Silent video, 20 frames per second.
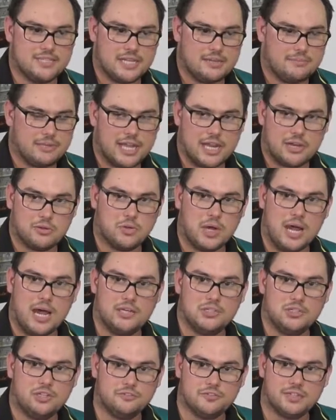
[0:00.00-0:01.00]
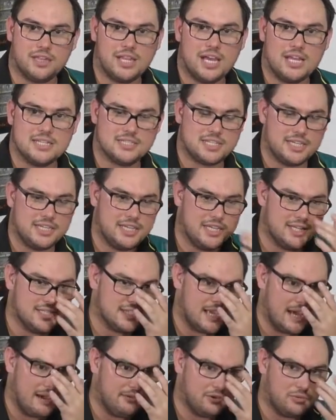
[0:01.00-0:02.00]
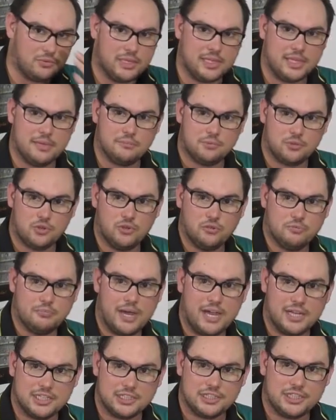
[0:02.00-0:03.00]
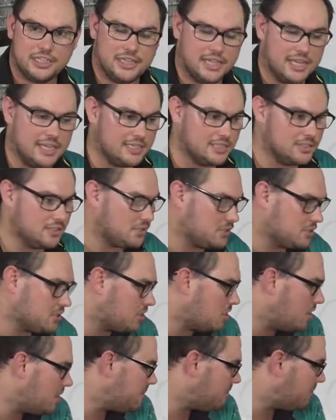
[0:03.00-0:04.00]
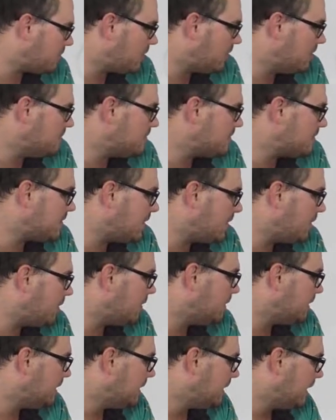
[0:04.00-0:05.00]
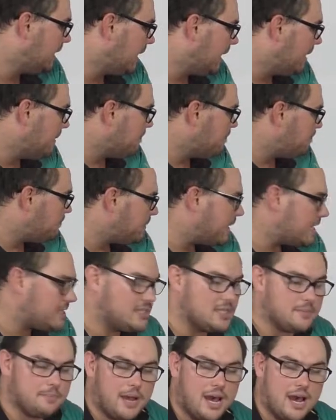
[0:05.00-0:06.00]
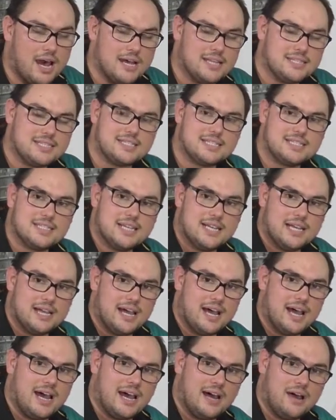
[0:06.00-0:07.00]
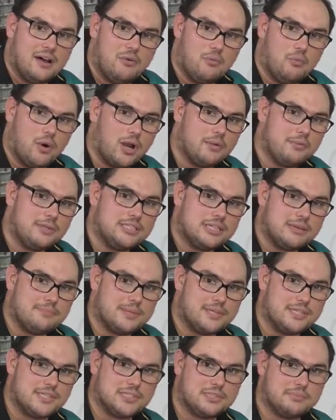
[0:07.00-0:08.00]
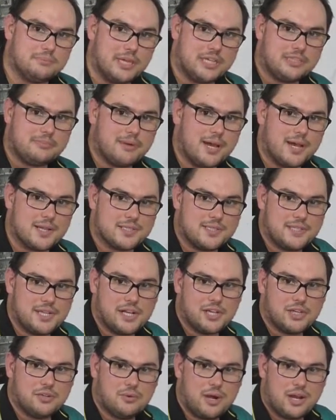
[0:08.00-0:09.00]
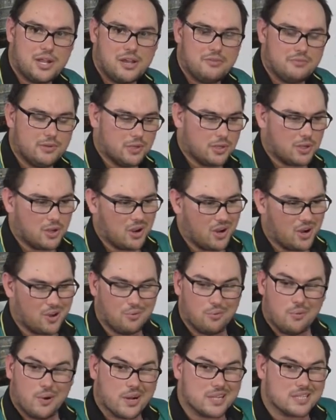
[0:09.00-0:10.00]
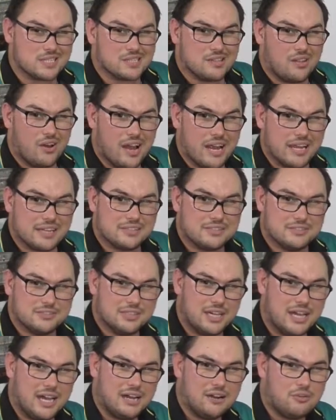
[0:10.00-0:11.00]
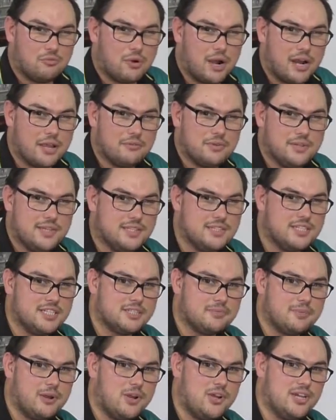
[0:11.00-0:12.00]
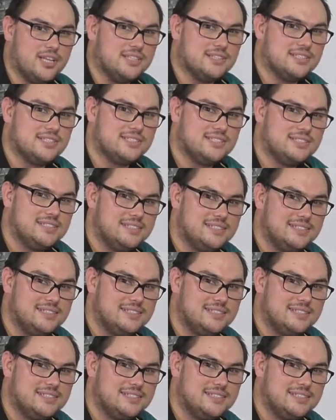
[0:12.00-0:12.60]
as any mechanical hard drive from the last 10 years they haven't really improved much in that time frame so that's the parts uh, why don't we jump into some benchmarks and then I can run over kind of what it's like uh, running with this experience